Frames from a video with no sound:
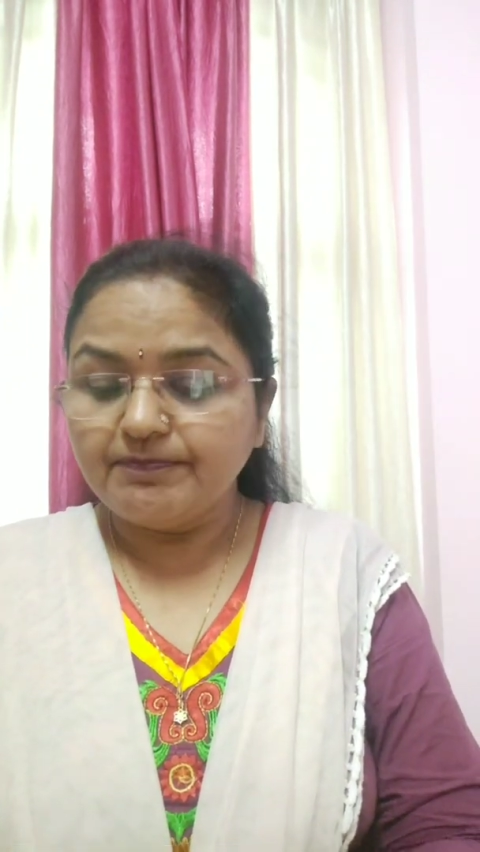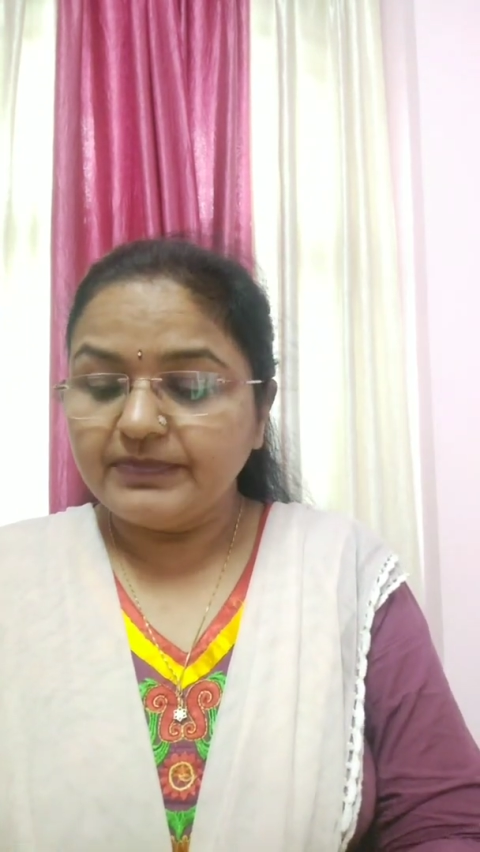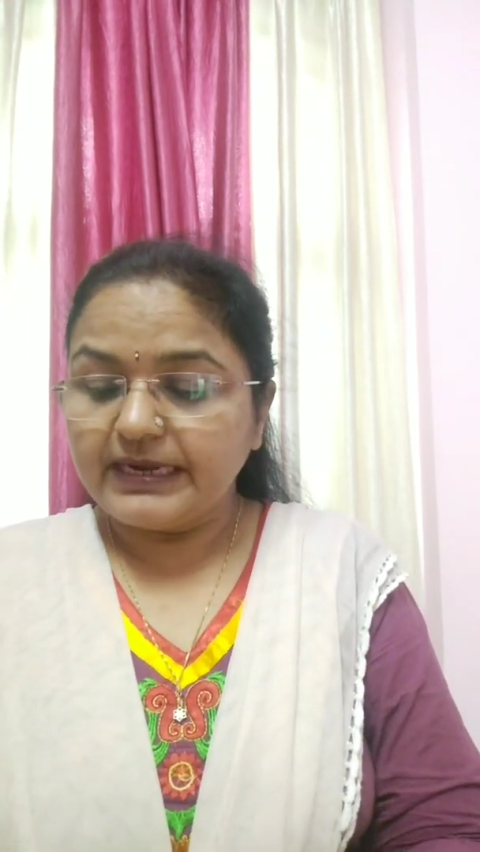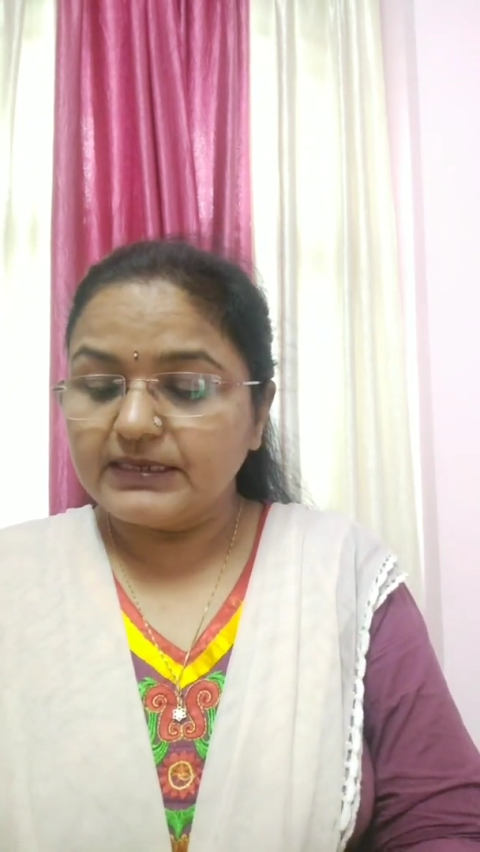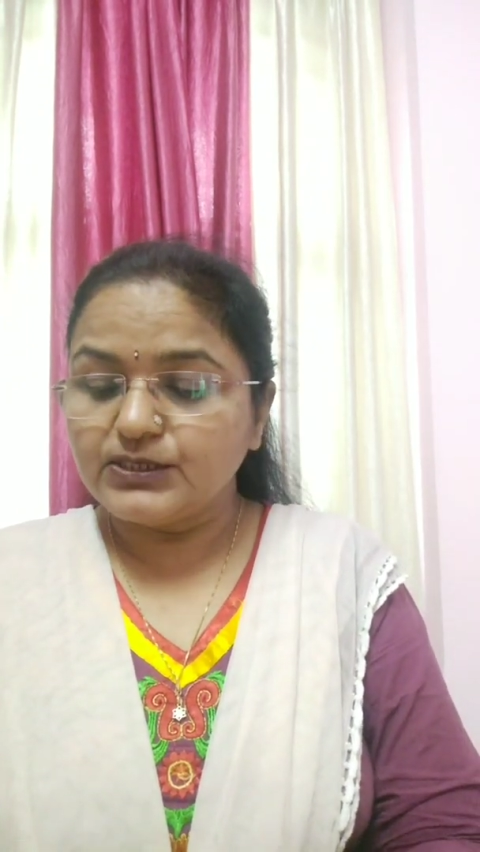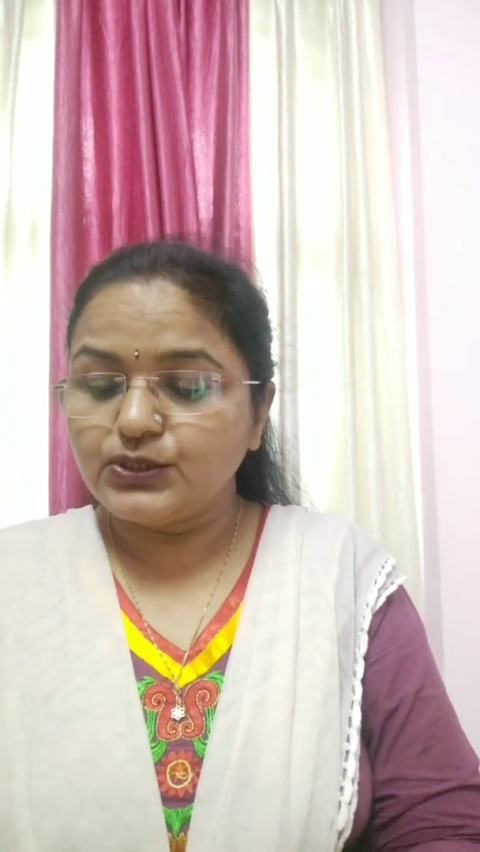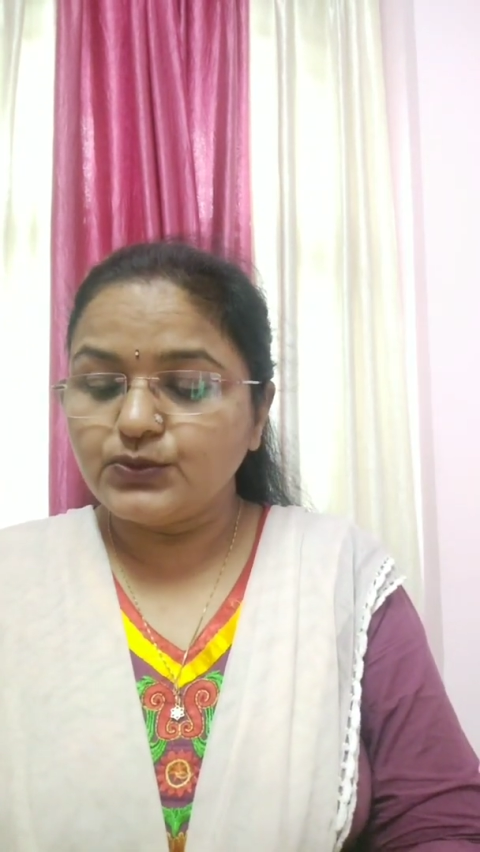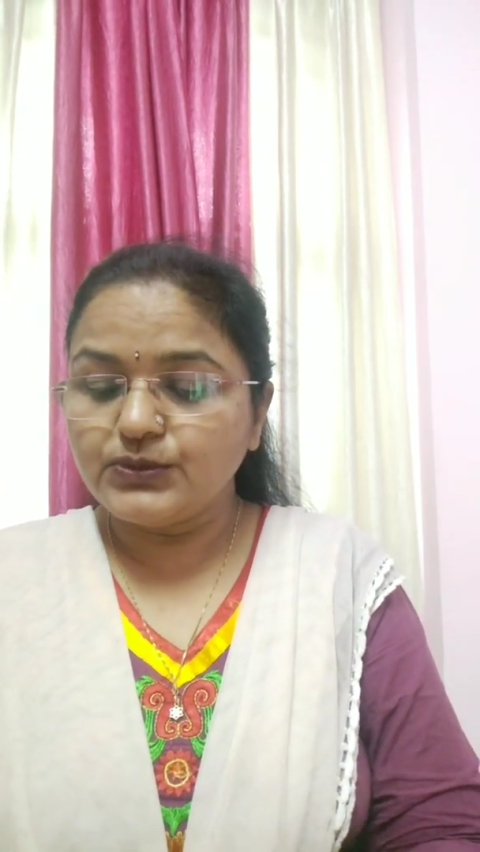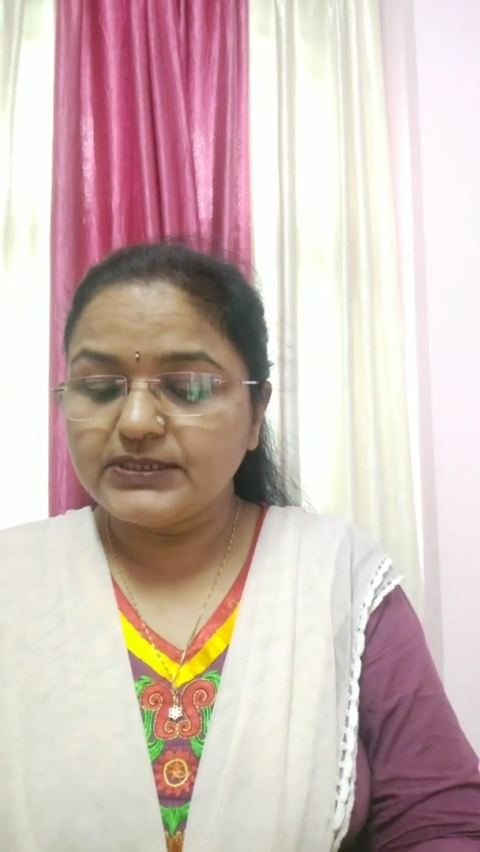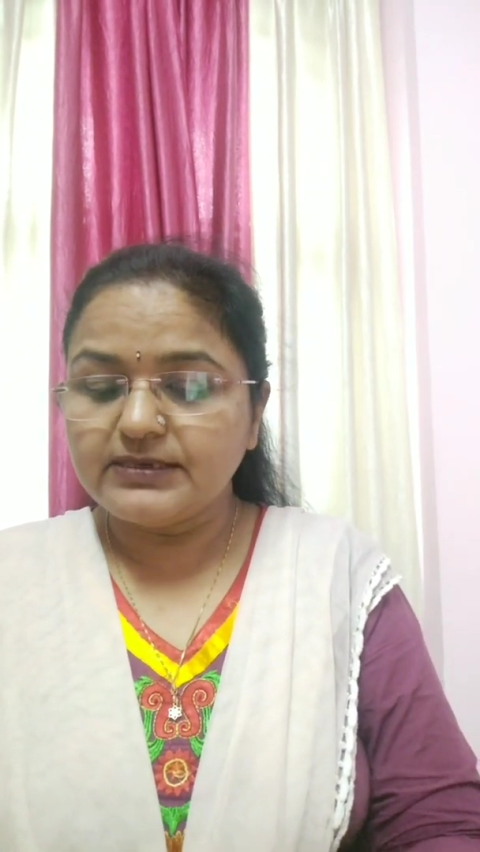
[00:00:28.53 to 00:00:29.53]
that is
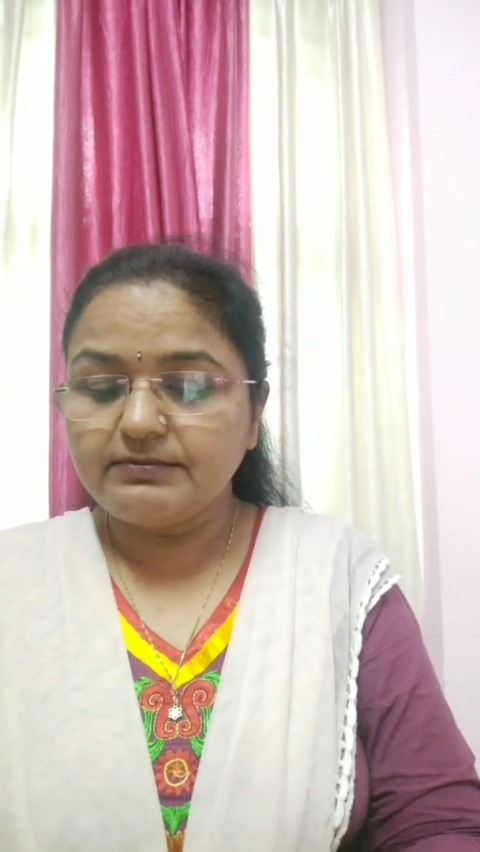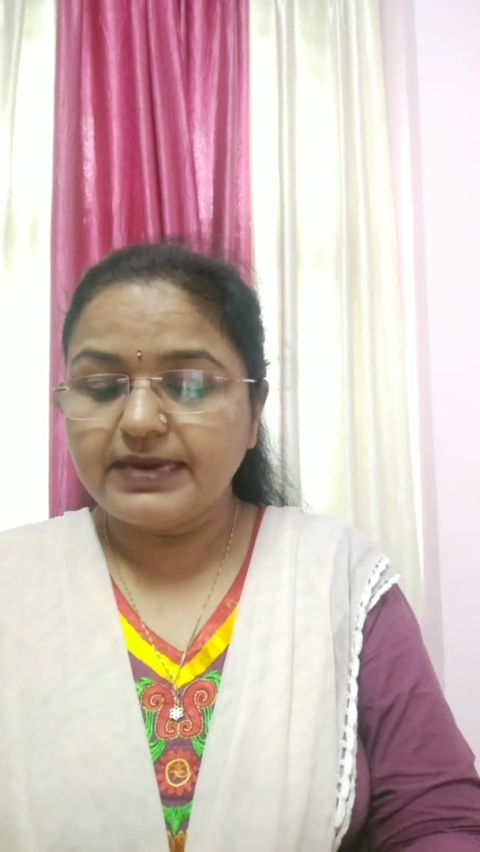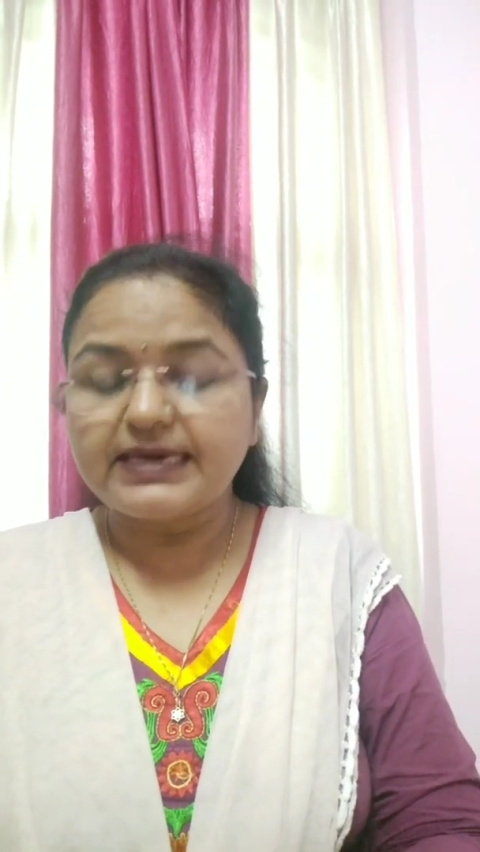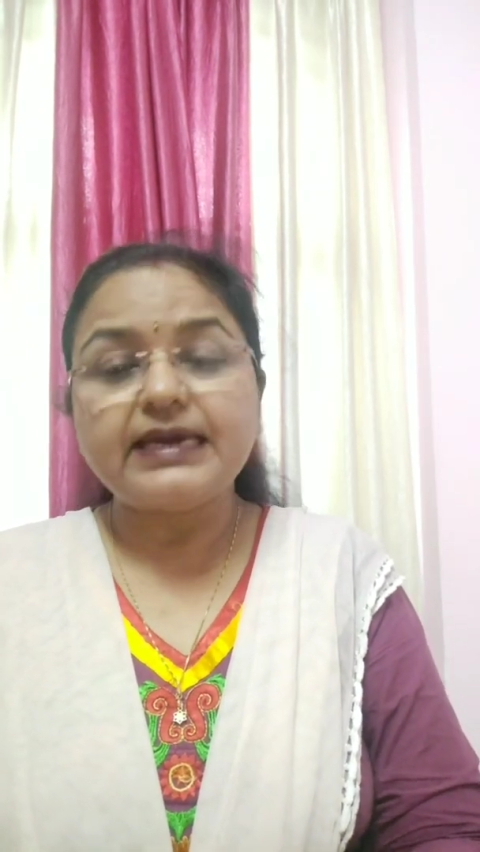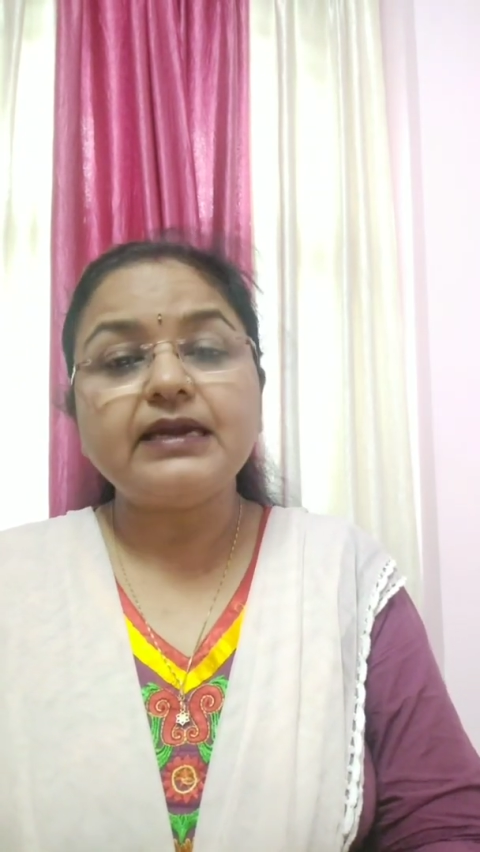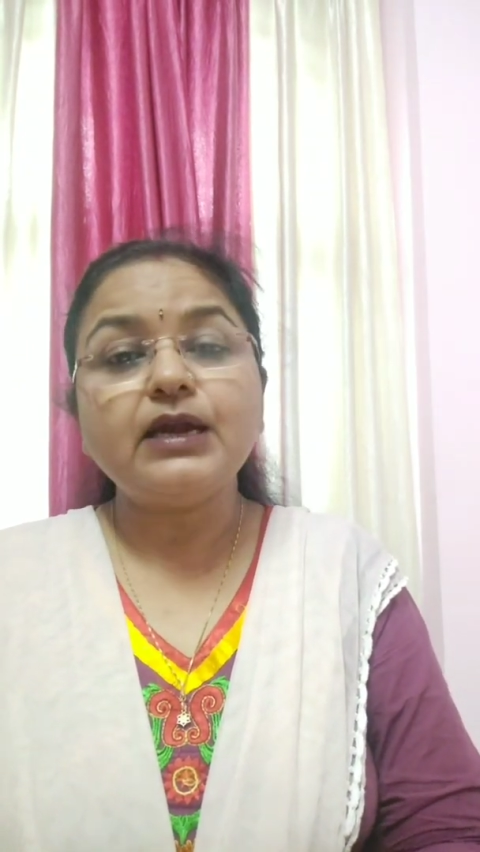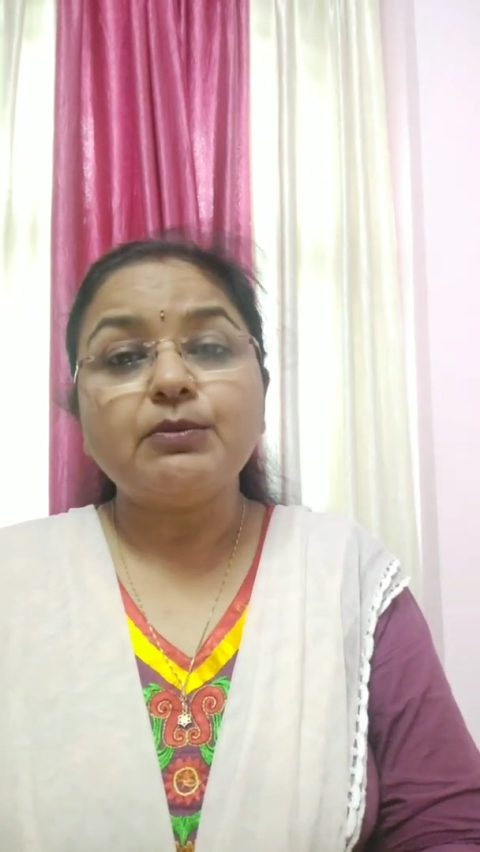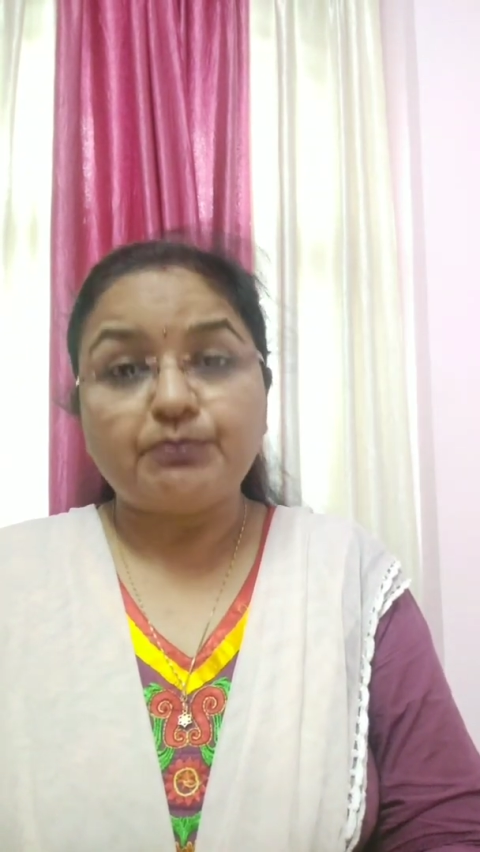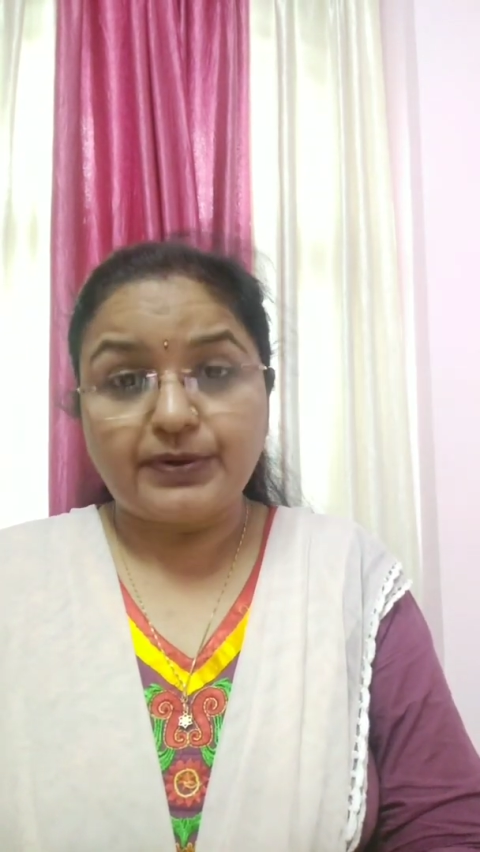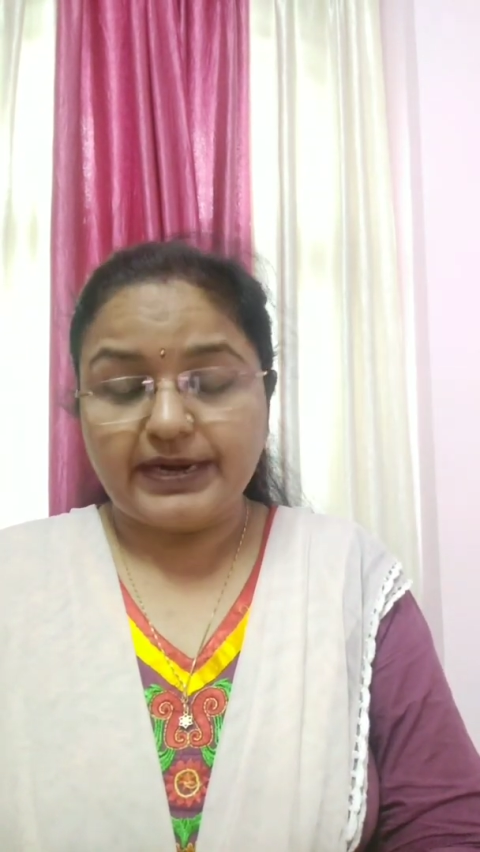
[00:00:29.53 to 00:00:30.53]
used in making
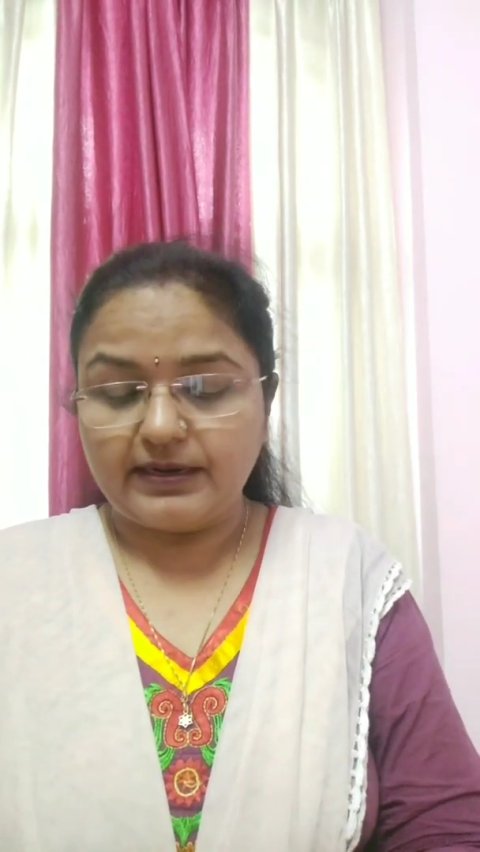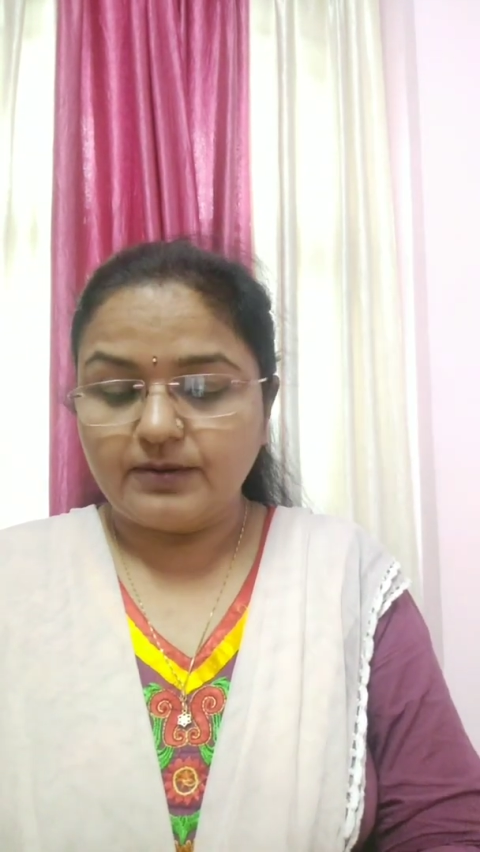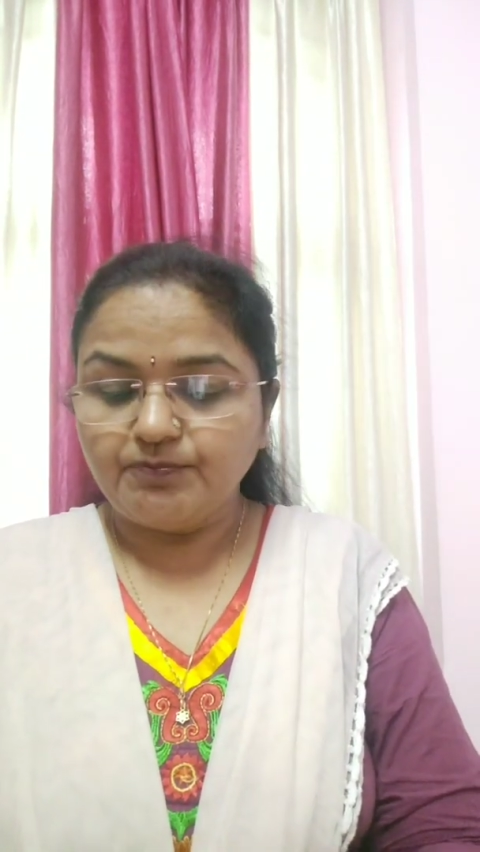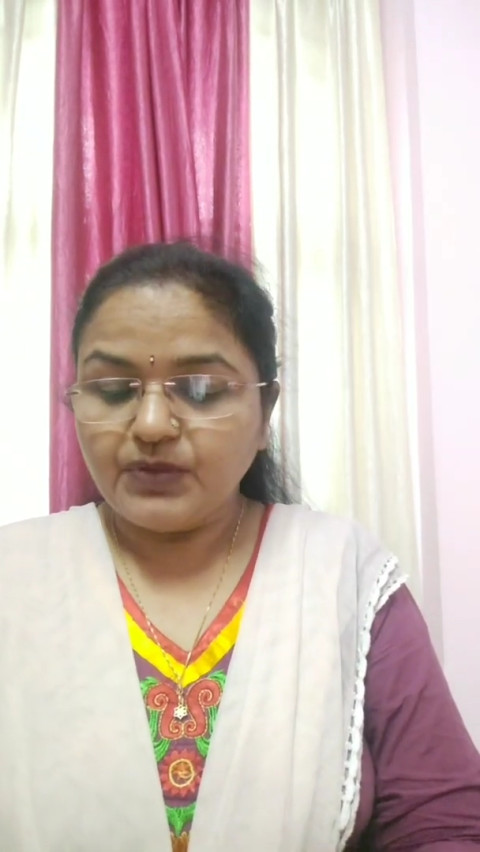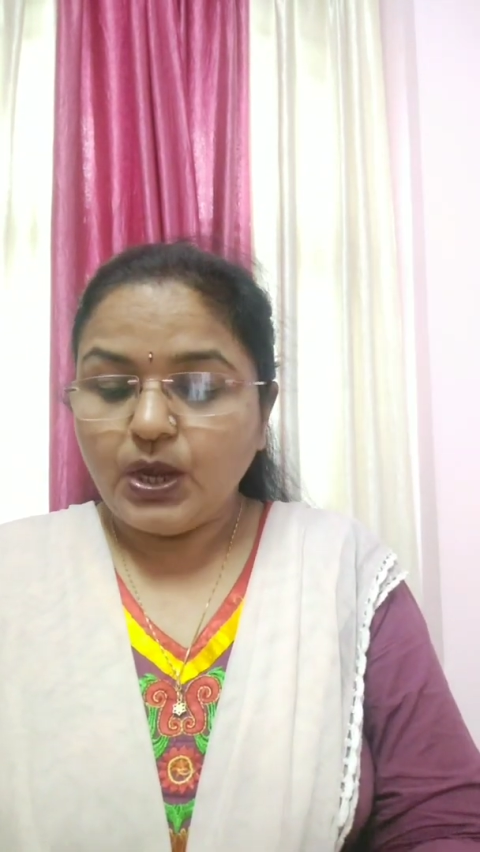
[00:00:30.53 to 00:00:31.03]
bread.